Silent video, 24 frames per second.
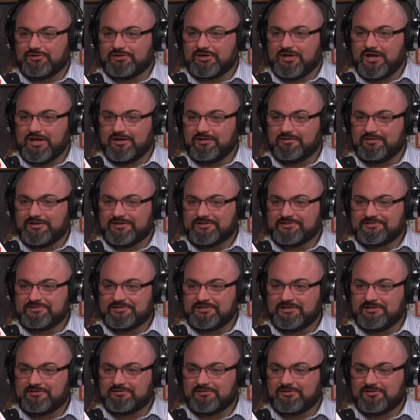kind of like
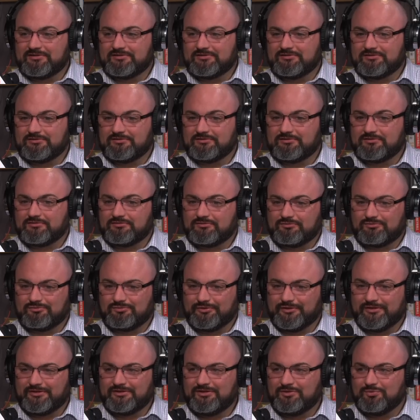seeing the,
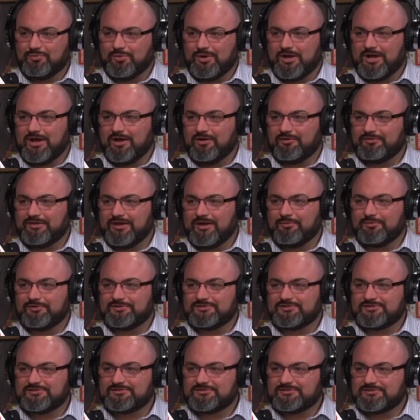really? Wow, that would
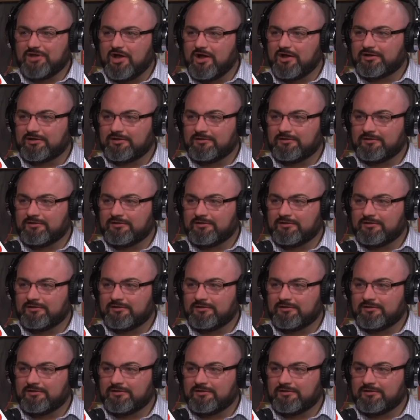suck.